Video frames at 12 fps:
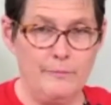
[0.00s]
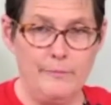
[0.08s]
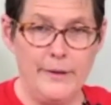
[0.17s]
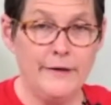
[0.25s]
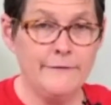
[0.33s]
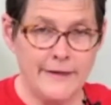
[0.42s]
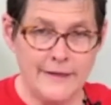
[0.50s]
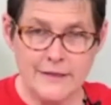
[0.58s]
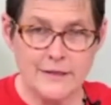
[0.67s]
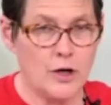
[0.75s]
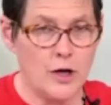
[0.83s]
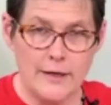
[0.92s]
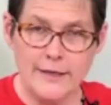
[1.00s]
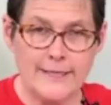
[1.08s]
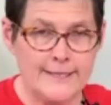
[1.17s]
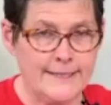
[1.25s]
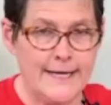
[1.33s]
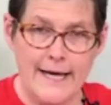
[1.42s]
pivot on a
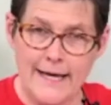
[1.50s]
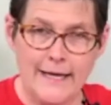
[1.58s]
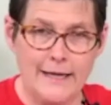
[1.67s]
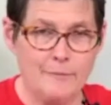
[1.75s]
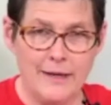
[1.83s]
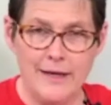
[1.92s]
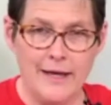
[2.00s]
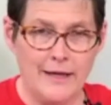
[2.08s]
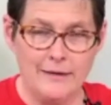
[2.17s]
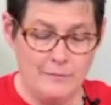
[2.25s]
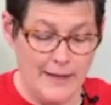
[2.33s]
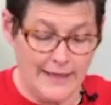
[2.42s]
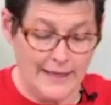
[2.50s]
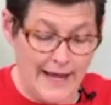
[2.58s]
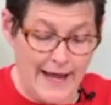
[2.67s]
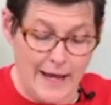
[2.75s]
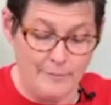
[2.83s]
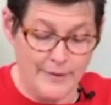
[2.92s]
dime and make it
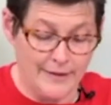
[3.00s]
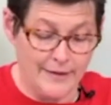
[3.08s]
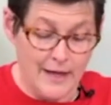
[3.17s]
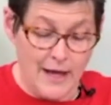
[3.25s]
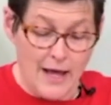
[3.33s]
happen.